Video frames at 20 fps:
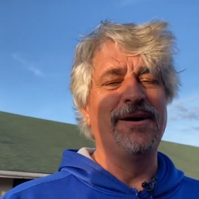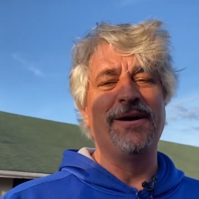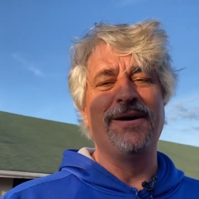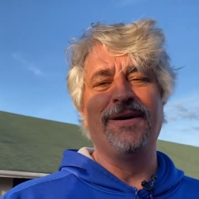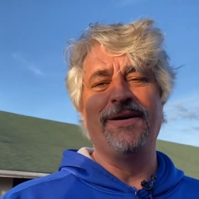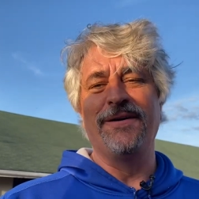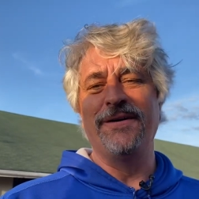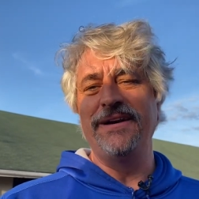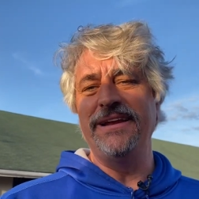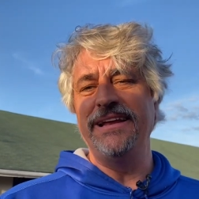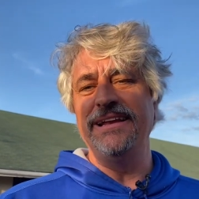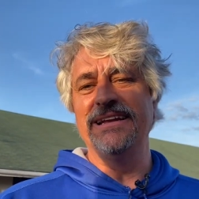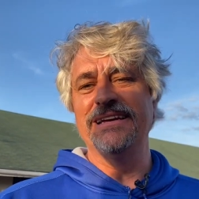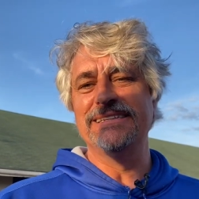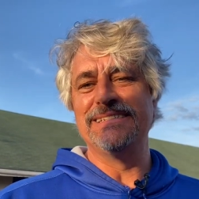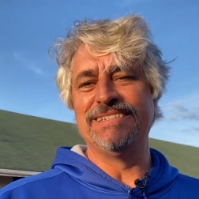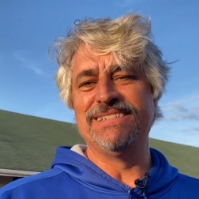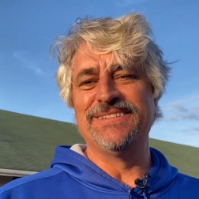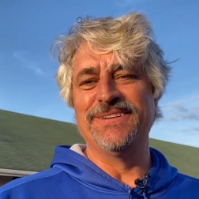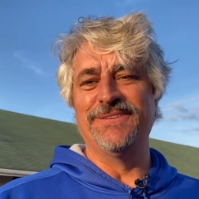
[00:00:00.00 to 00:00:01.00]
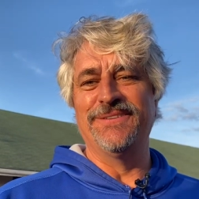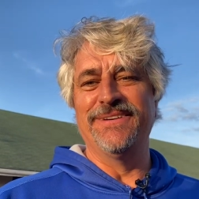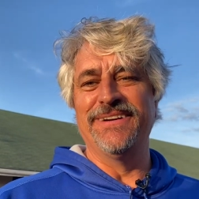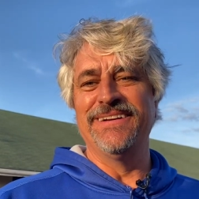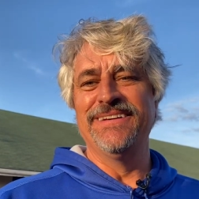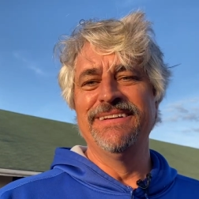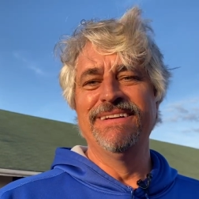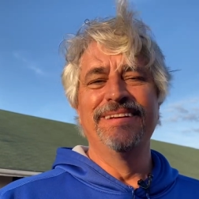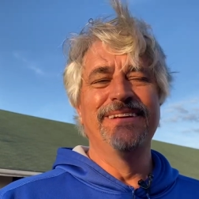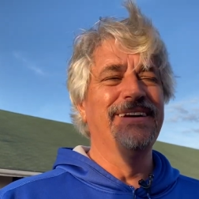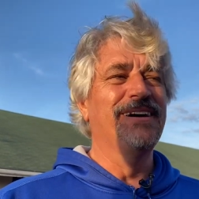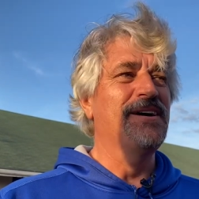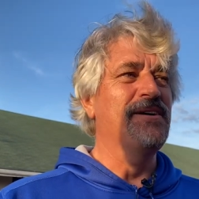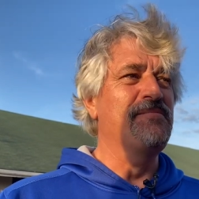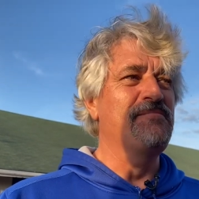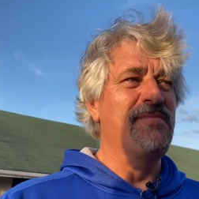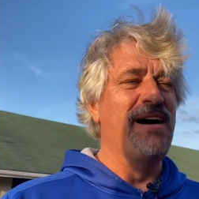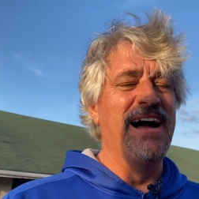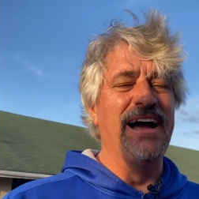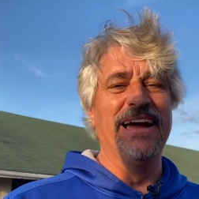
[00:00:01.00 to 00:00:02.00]
hardiness or a
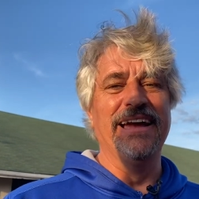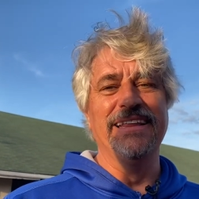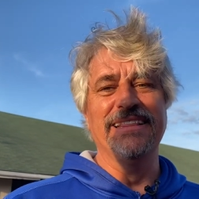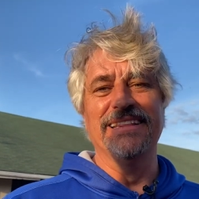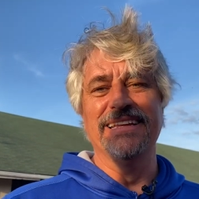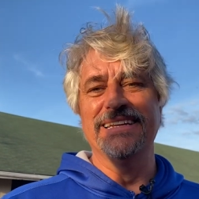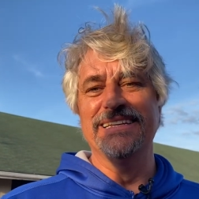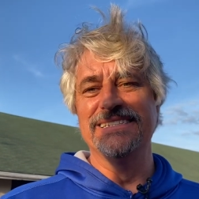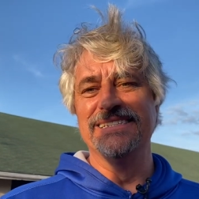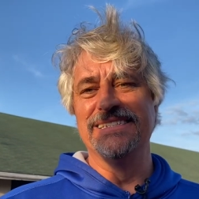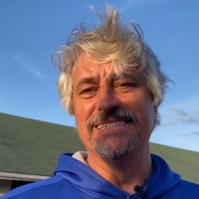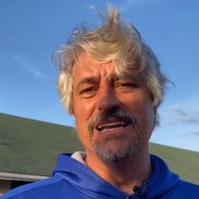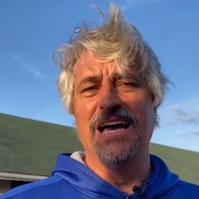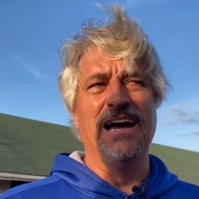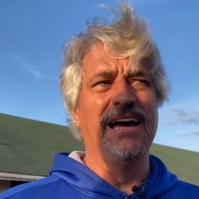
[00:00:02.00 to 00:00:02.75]
mind that is